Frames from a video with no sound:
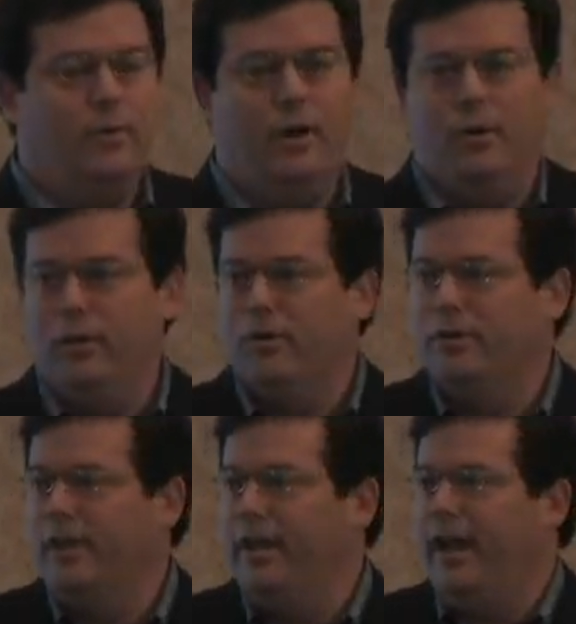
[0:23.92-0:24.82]
when
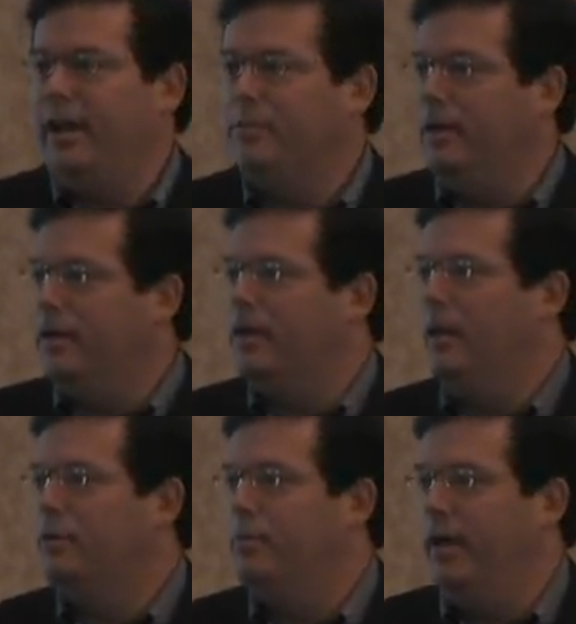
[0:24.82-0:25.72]
Christine asked me to
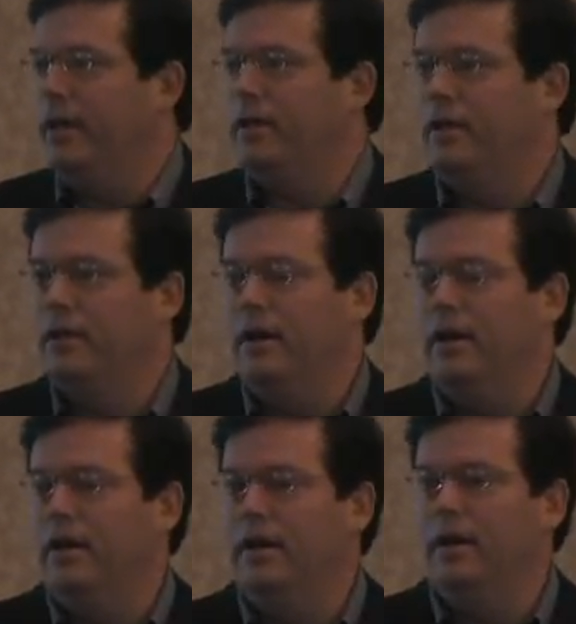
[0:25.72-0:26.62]
come speak
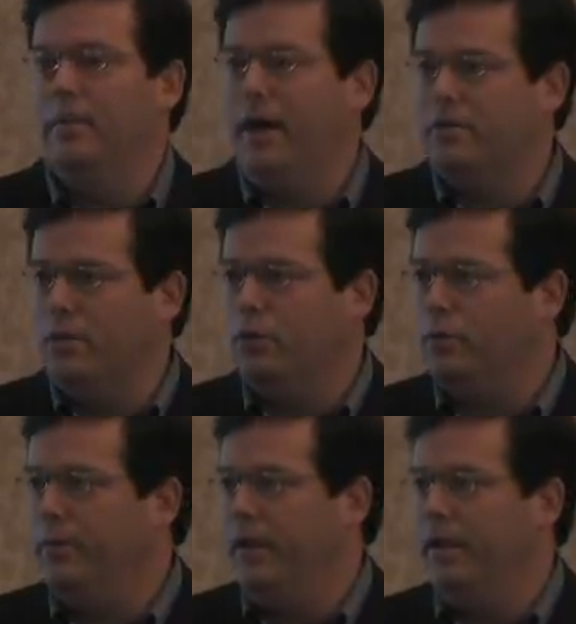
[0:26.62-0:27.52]
about
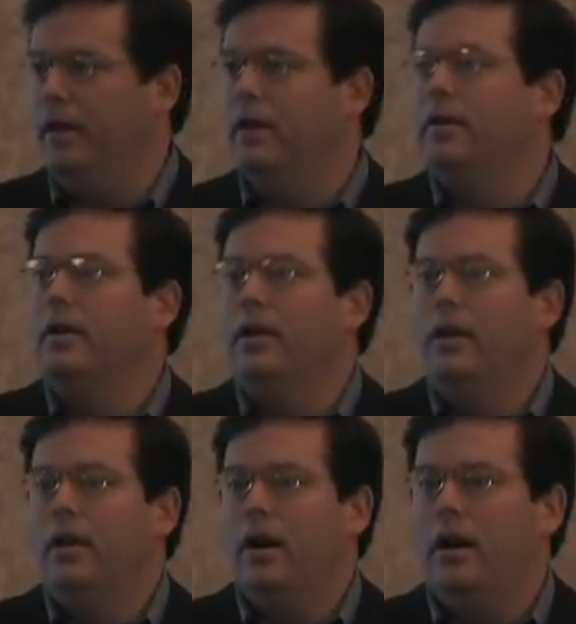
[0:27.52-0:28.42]
social media,
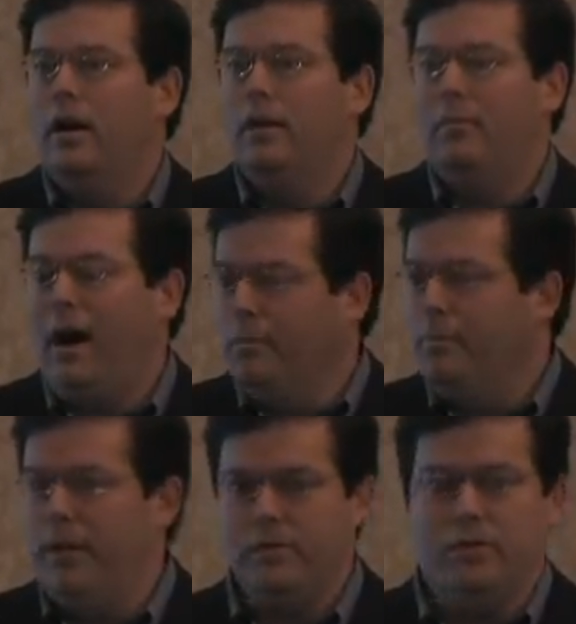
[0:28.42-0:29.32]
I'm a
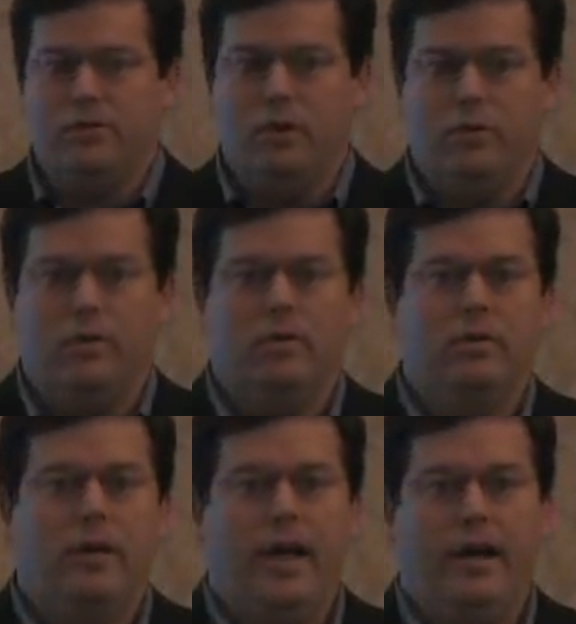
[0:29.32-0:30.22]
business owner,
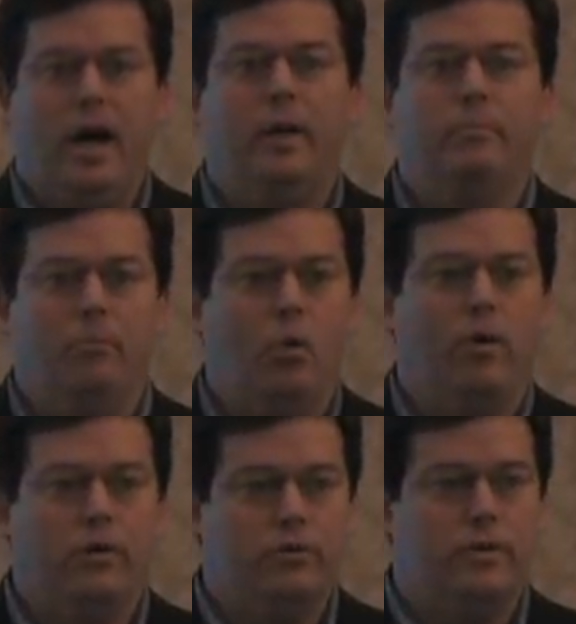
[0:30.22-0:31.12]
and I'm
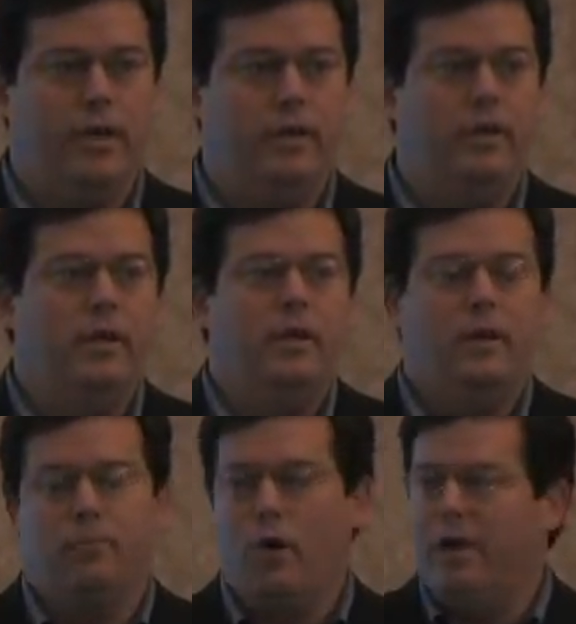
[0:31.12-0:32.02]
more interested
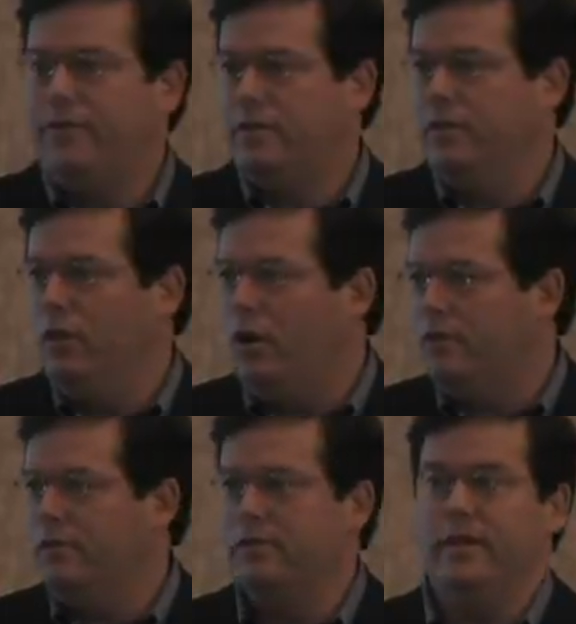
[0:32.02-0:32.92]
in profits and
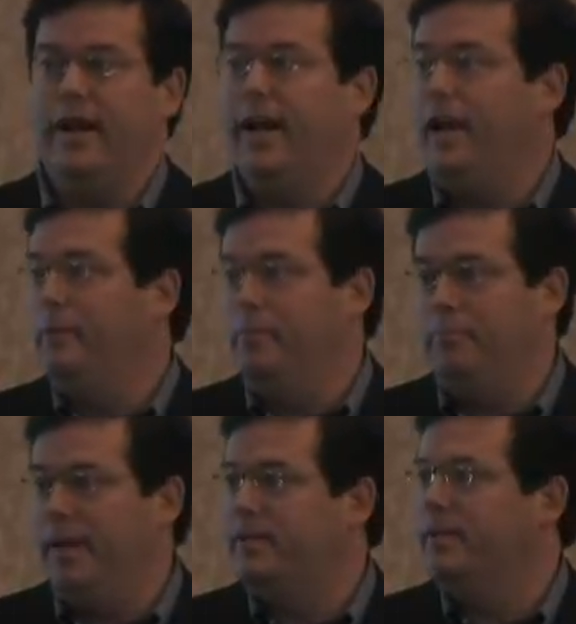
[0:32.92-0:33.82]
losses than I am in
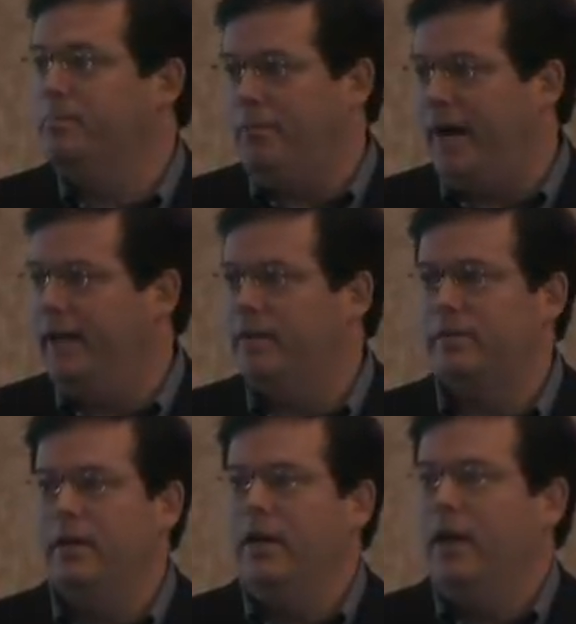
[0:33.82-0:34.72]
bits and
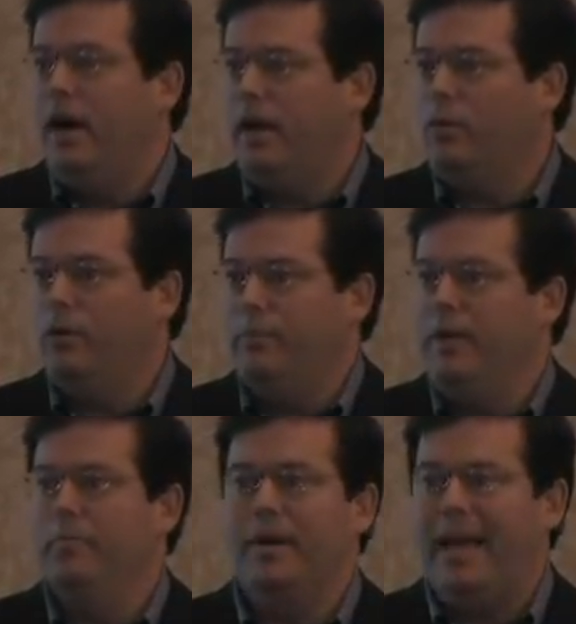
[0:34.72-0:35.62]
bytes. I don't want to
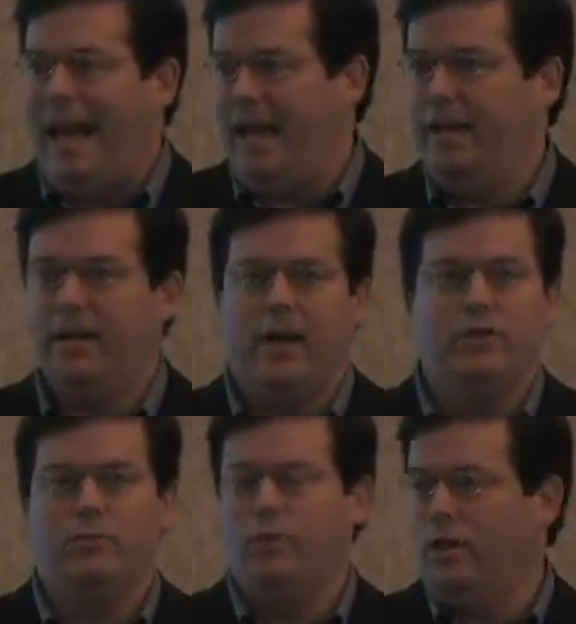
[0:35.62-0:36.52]
be a mechanic. I
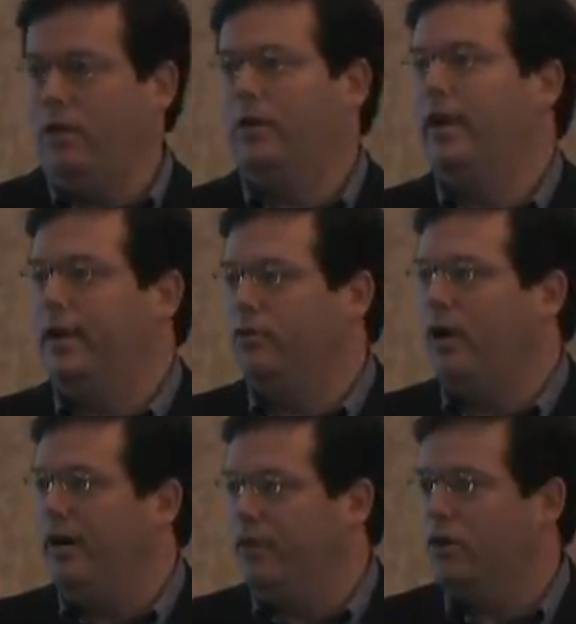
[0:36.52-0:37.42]
just want to learn how to
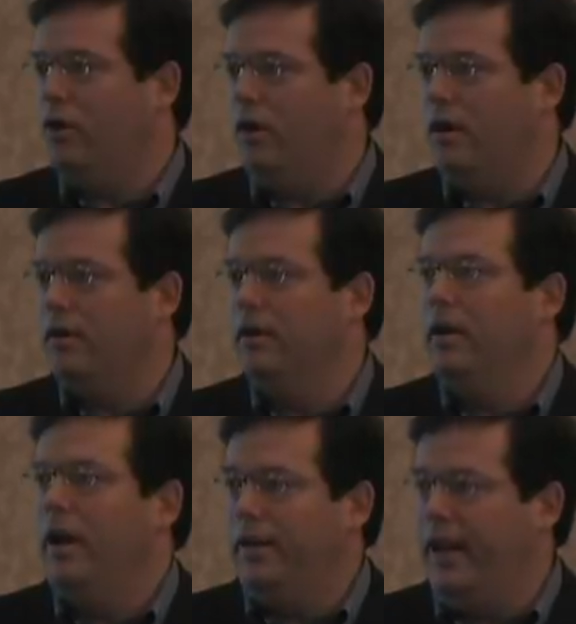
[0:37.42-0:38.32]
drive the car.
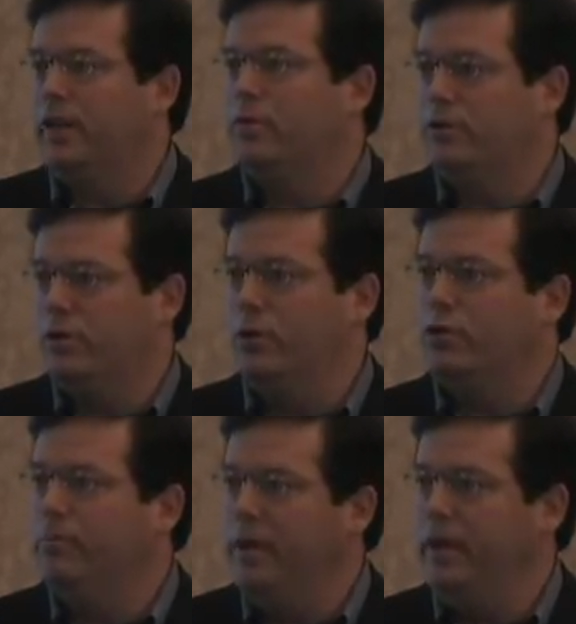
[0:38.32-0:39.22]
And that's what
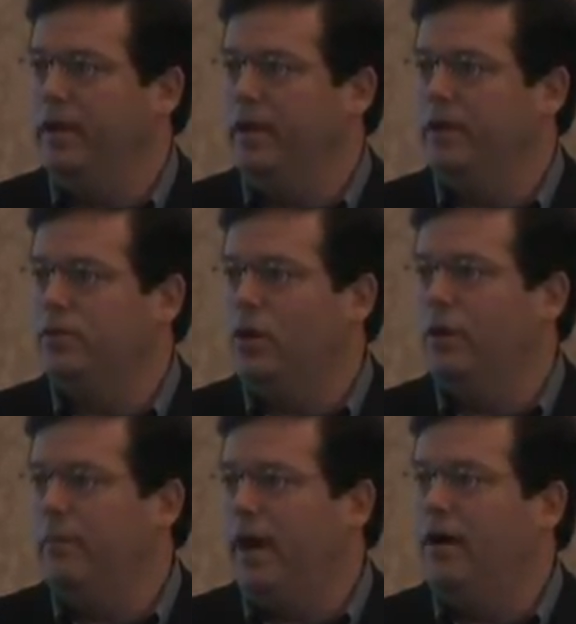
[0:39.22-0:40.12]
social media is
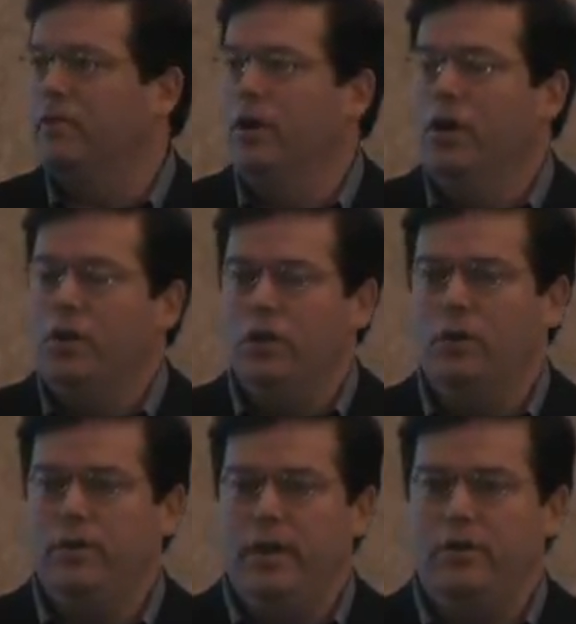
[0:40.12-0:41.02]
all about. You
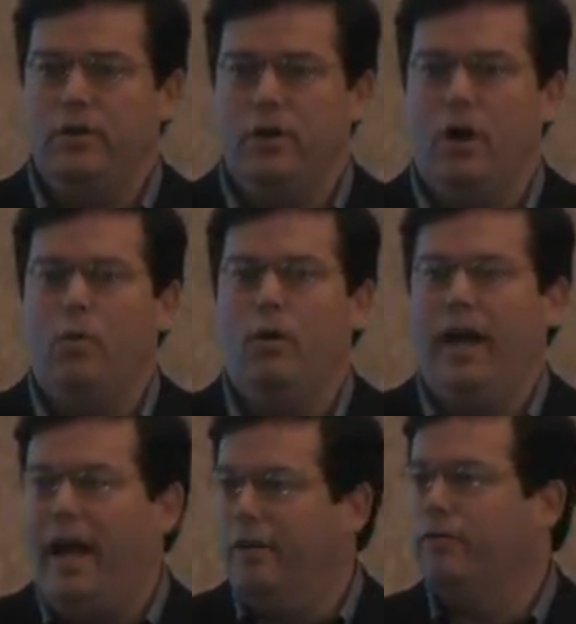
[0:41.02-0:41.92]
don't need to know
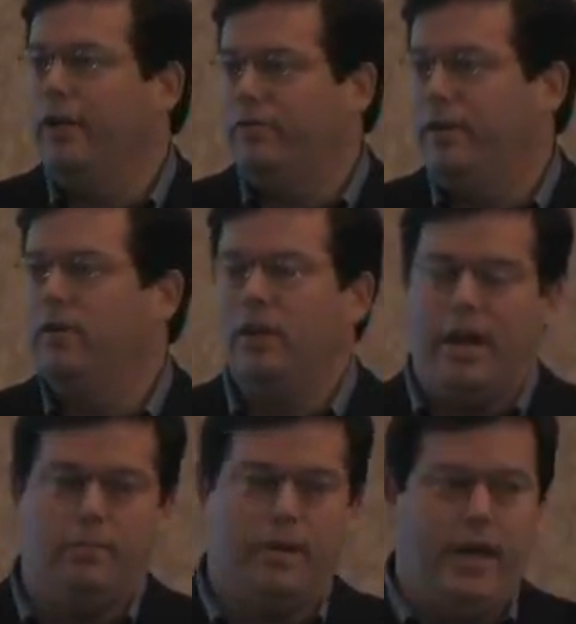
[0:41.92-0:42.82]
every single
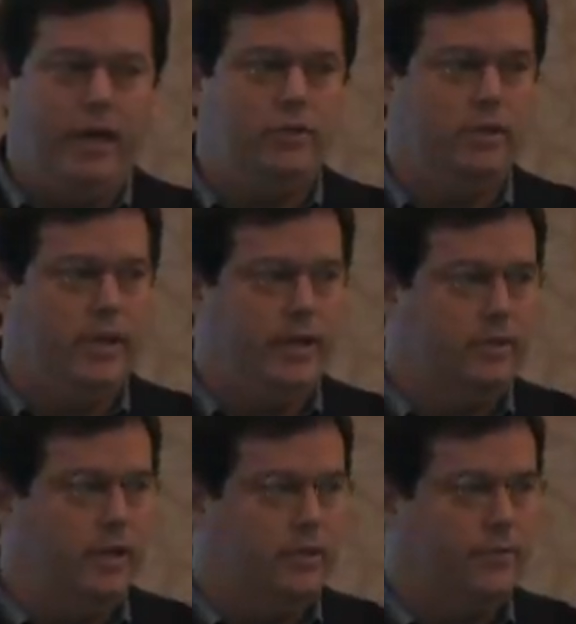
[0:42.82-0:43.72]
application that
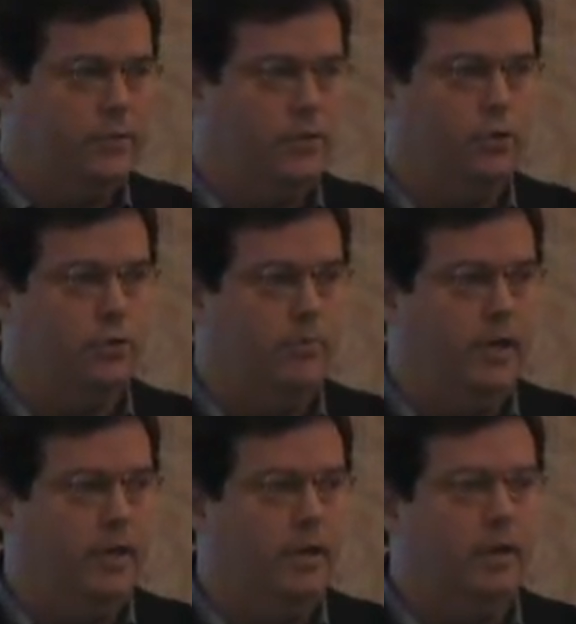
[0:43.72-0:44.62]
exists for social
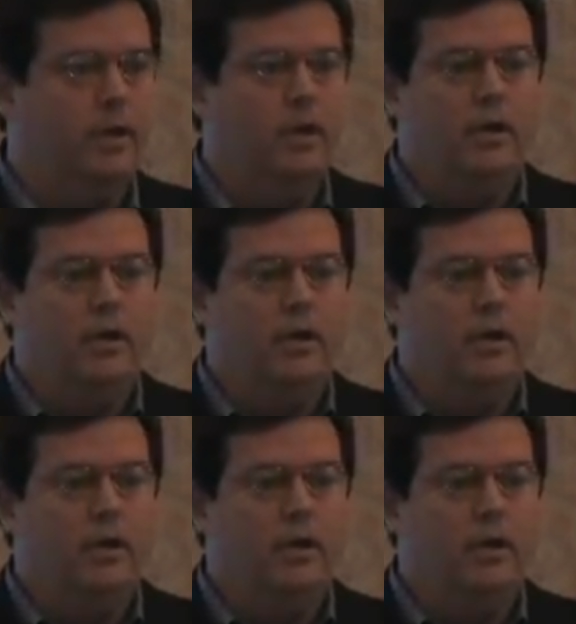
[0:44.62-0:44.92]
media.